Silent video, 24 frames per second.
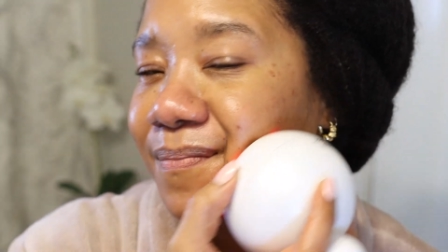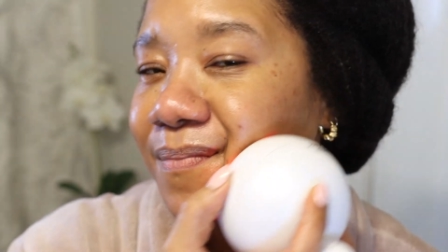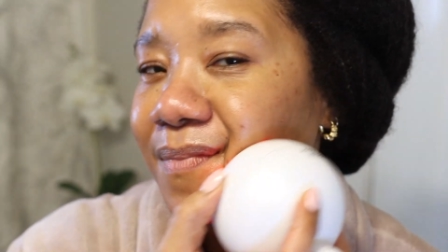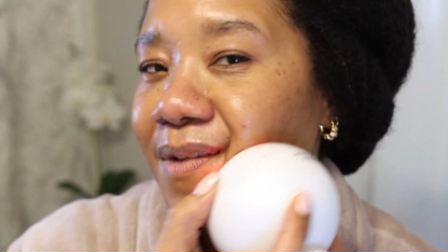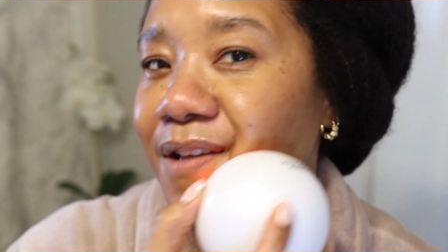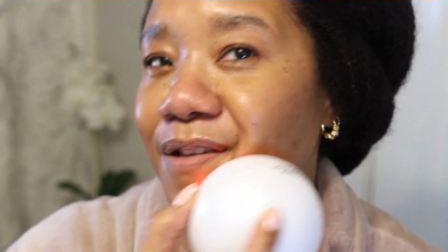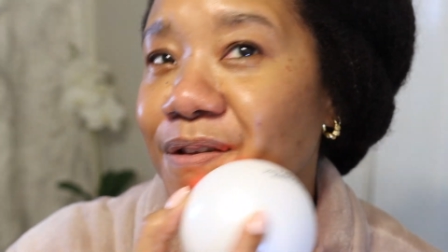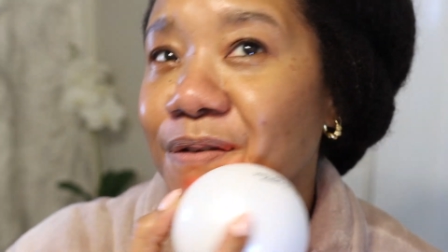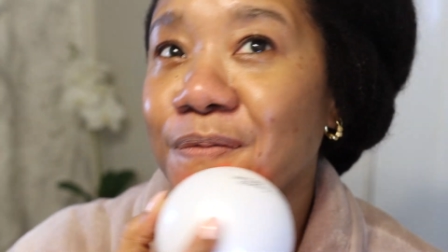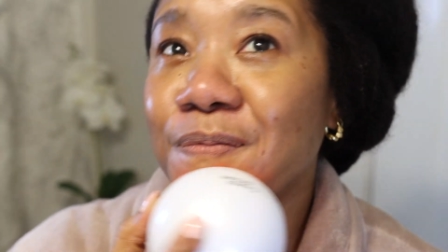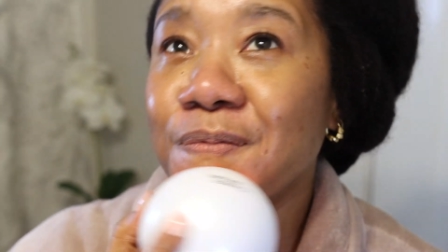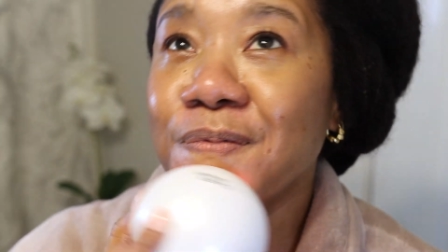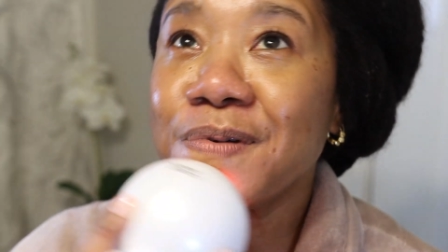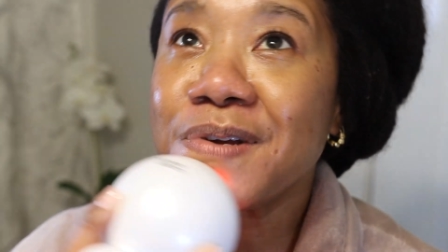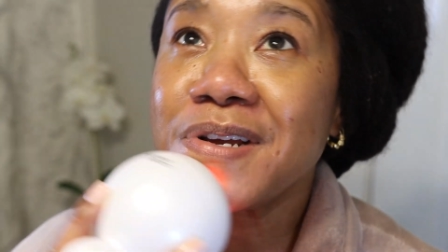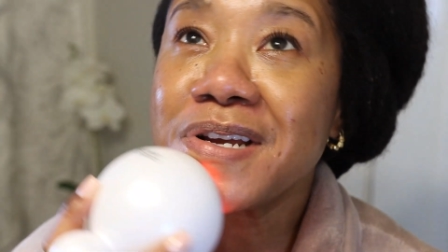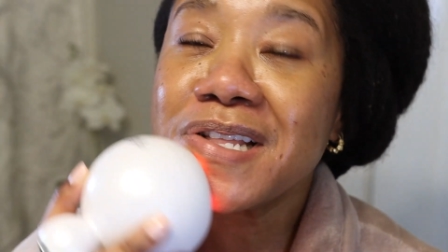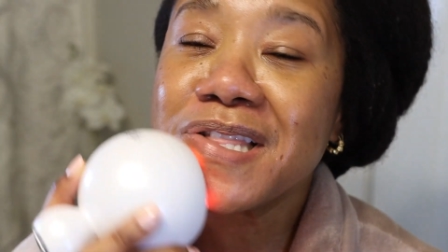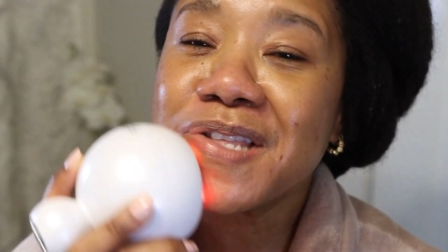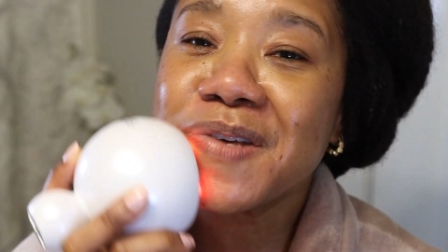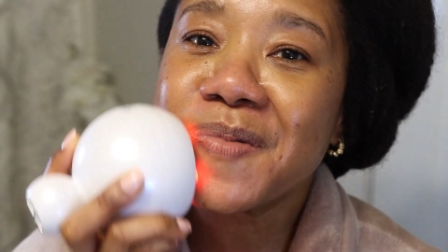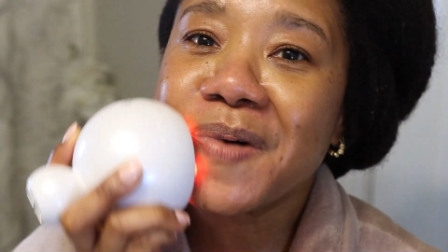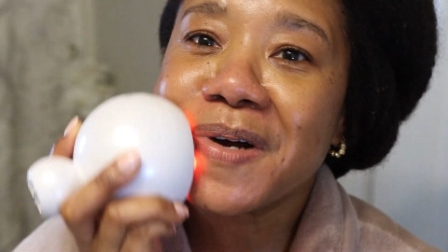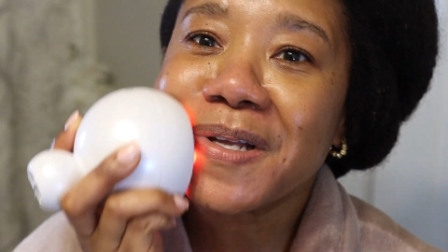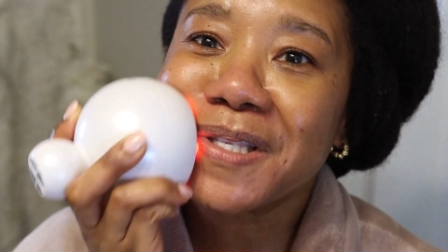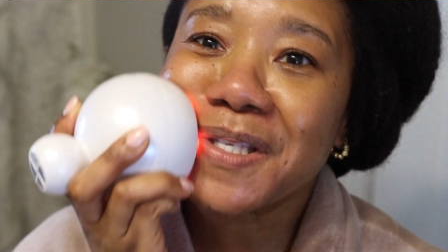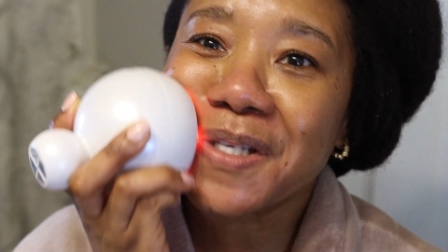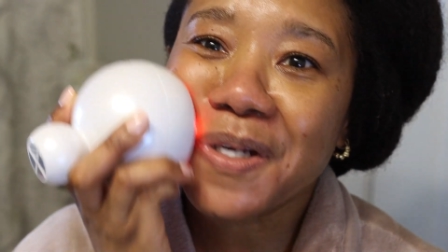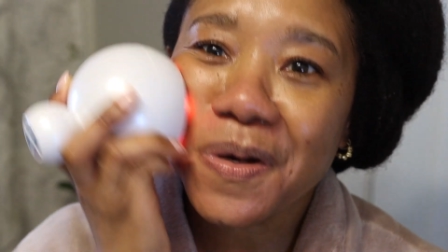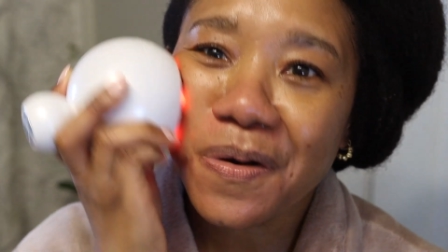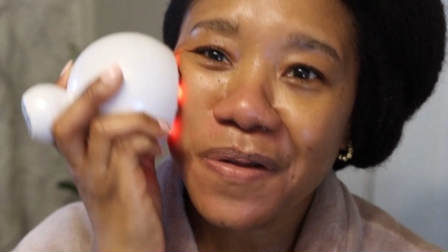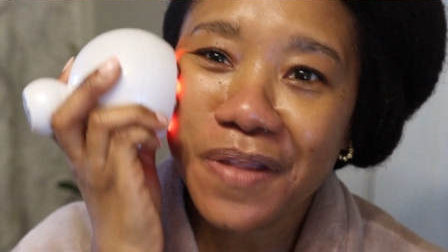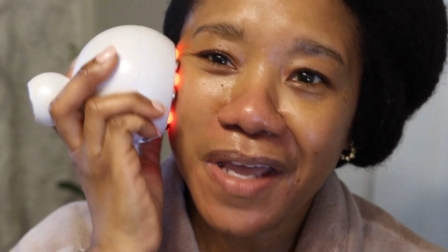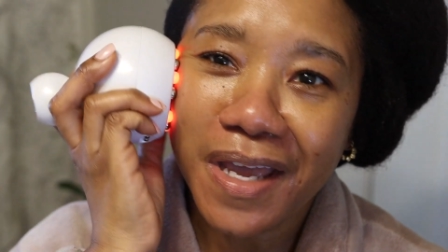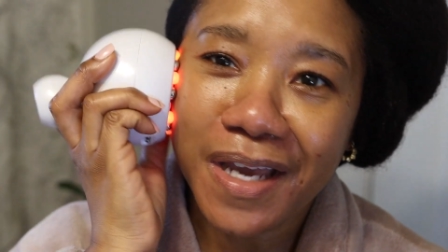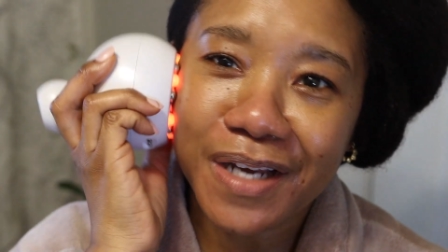and you really want to
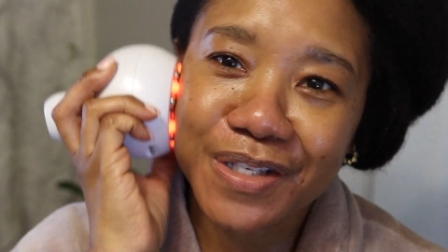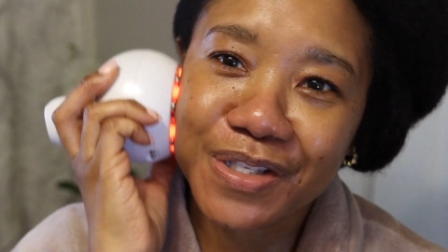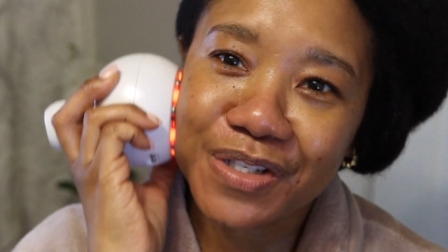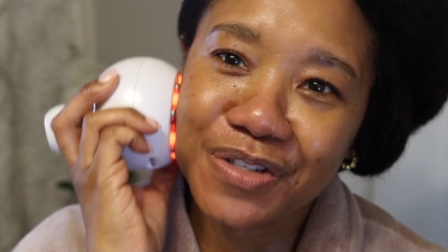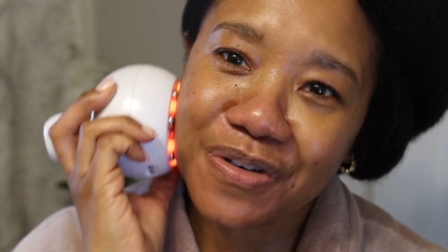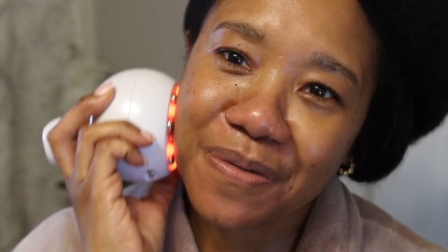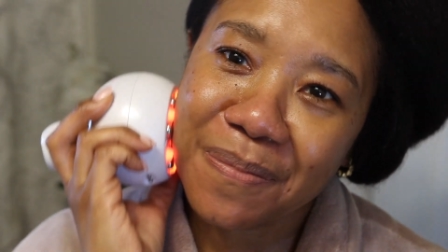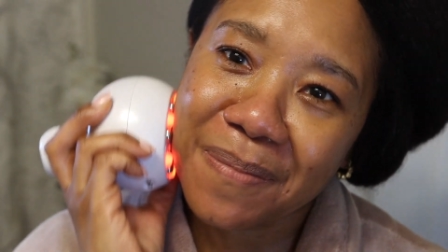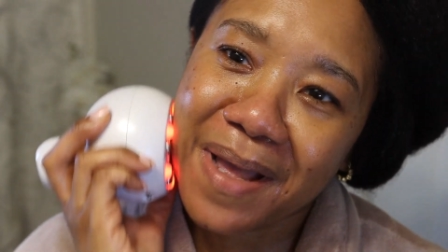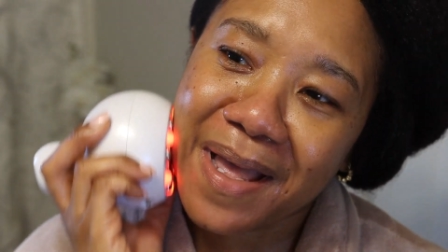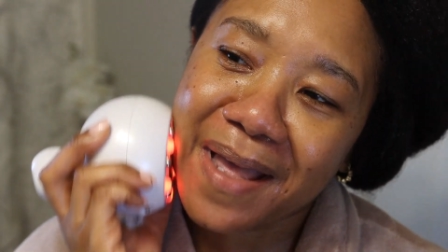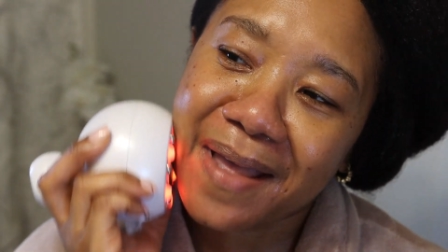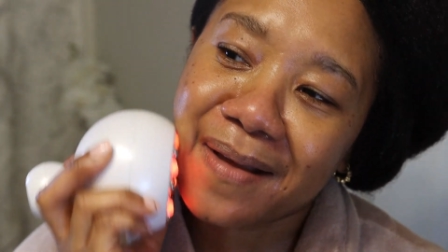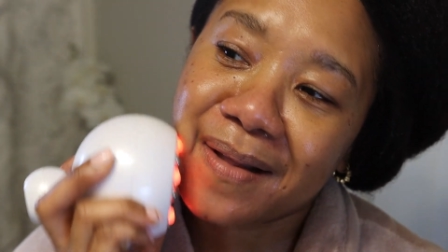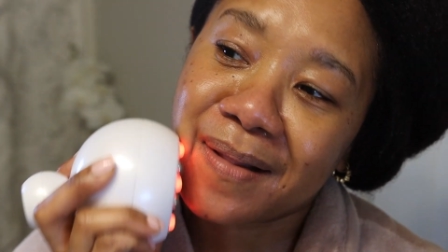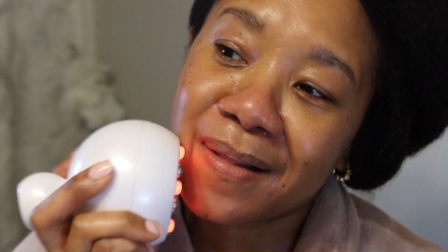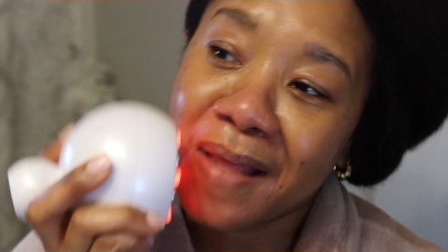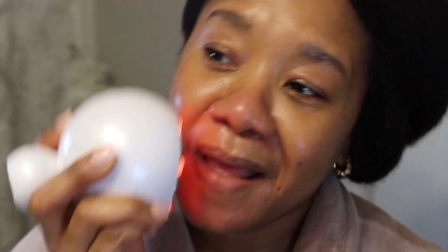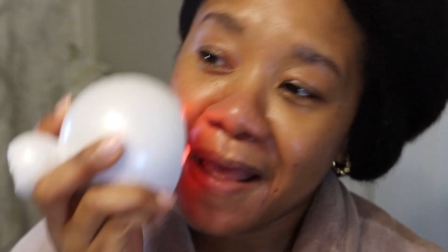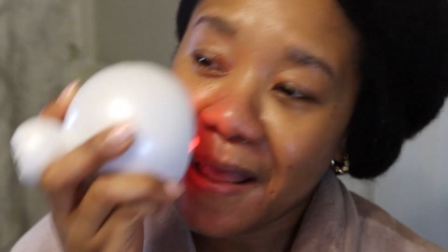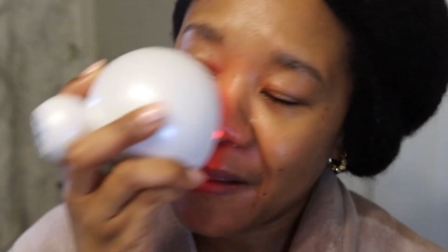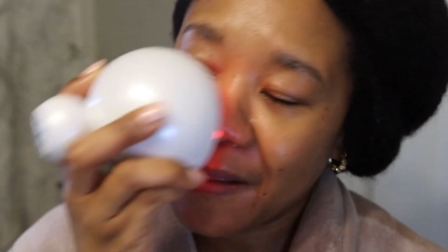go the extra mile,